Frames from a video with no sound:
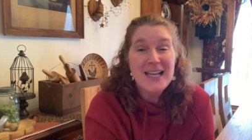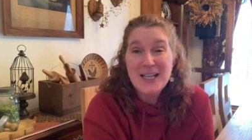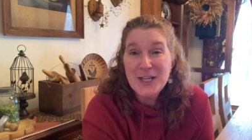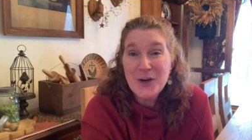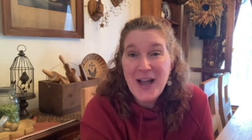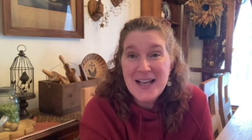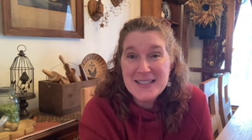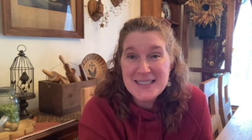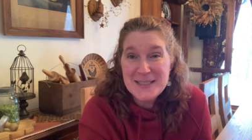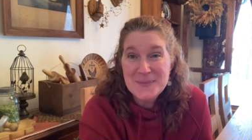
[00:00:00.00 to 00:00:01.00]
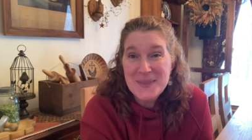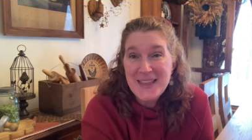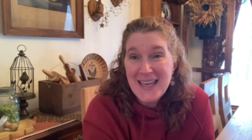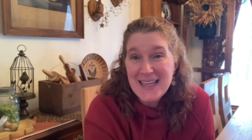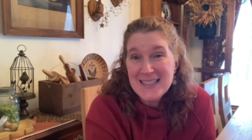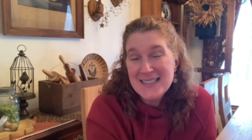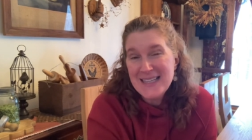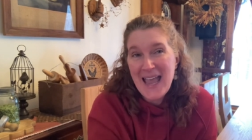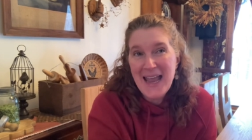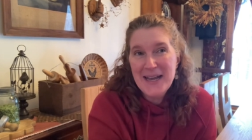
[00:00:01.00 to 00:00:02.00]
clear out some things
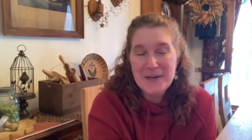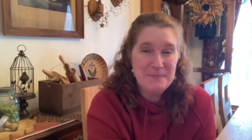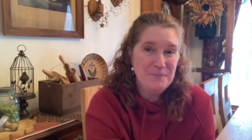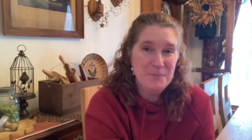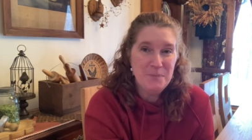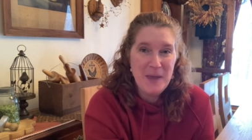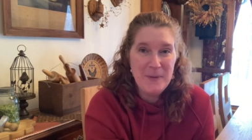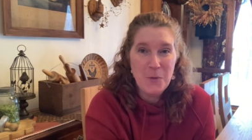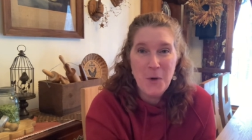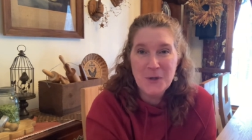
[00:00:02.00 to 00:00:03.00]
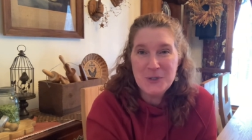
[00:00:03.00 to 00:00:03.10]
and Maybe it won't